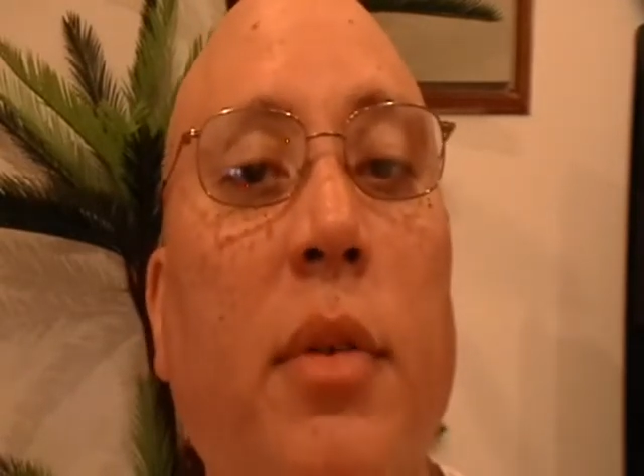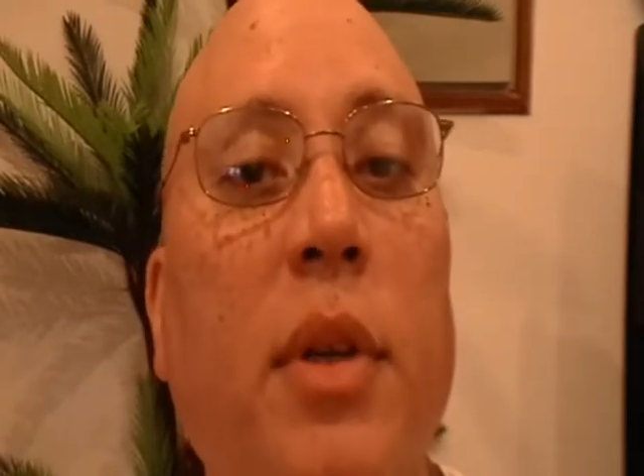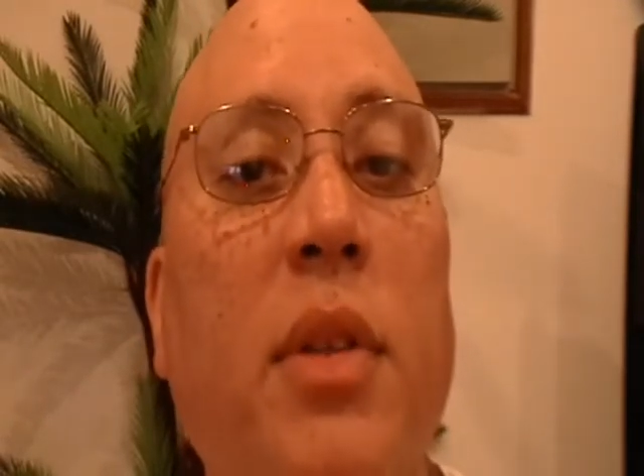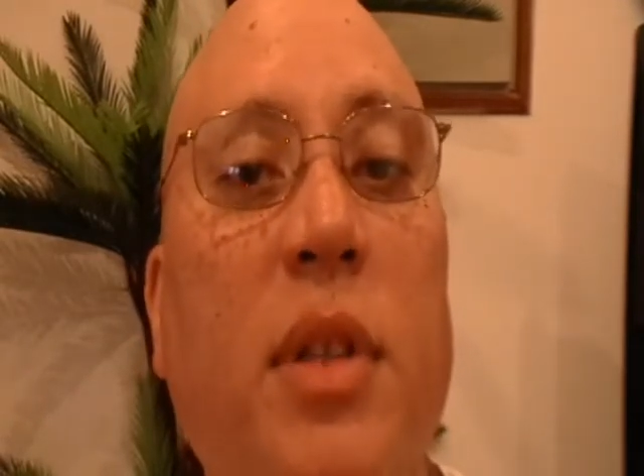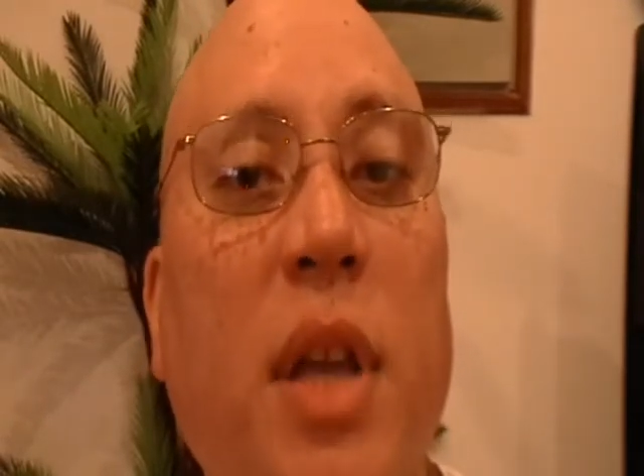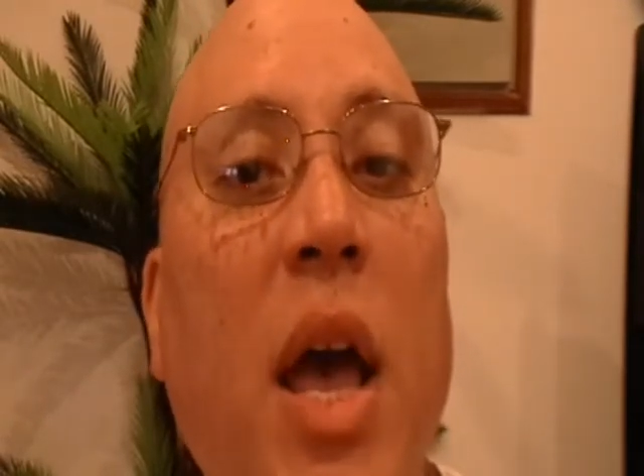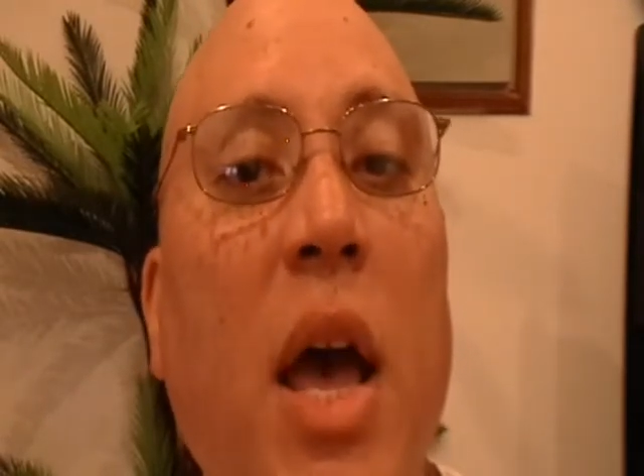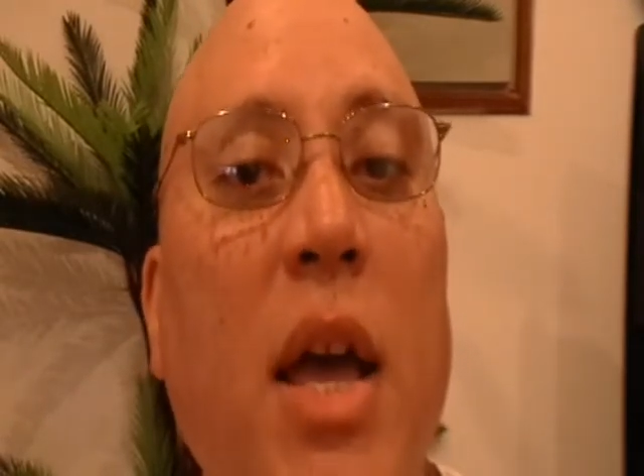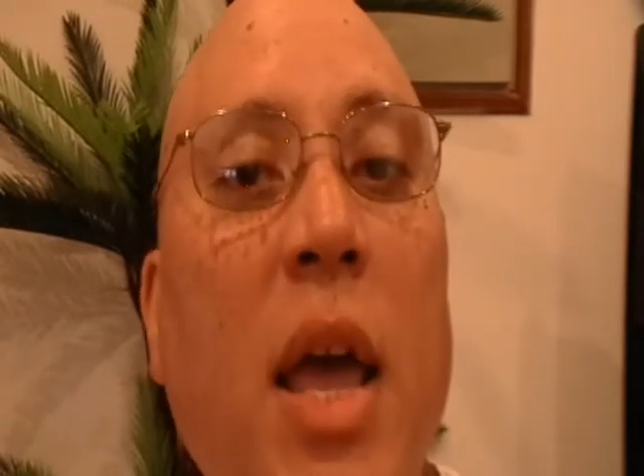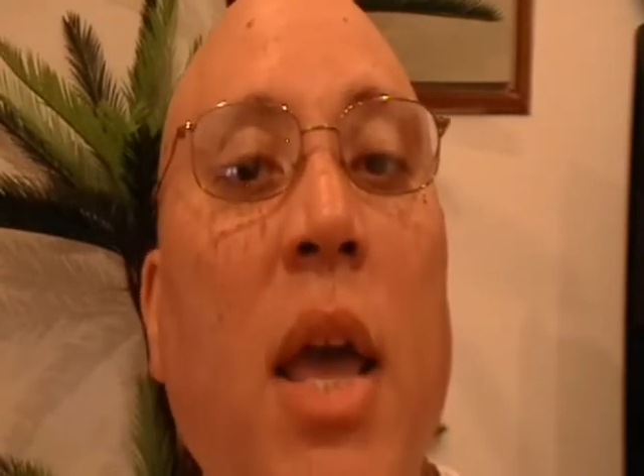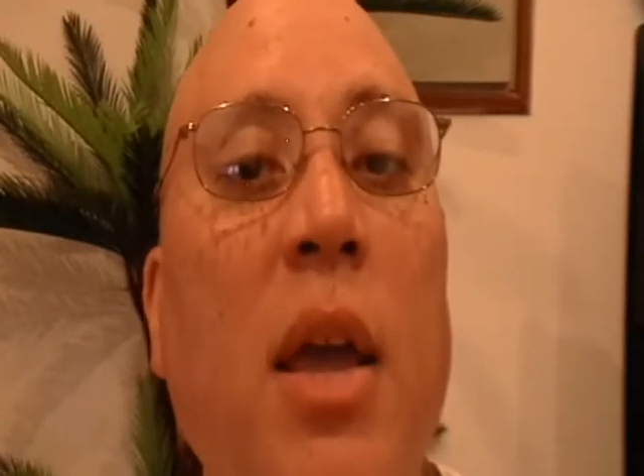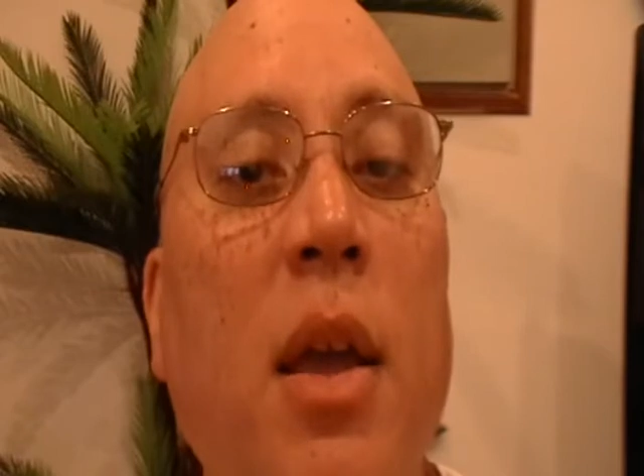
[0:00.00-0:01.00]
the
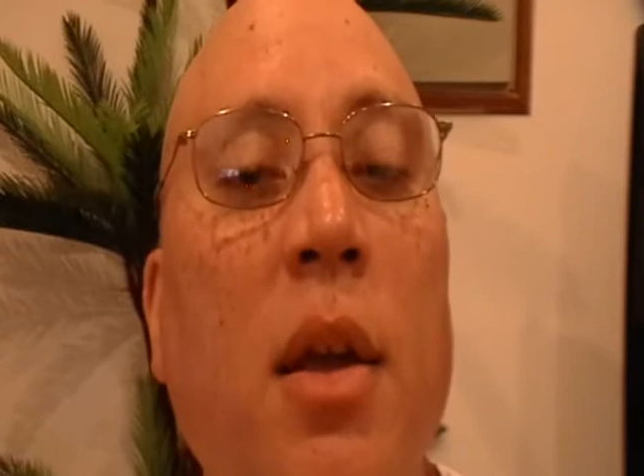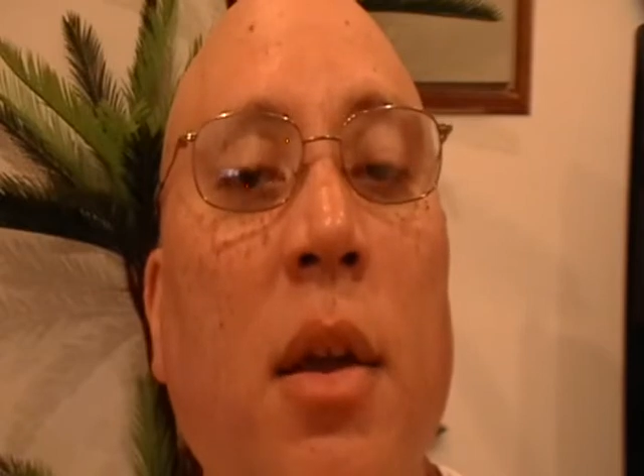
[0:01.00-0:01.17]
CIA.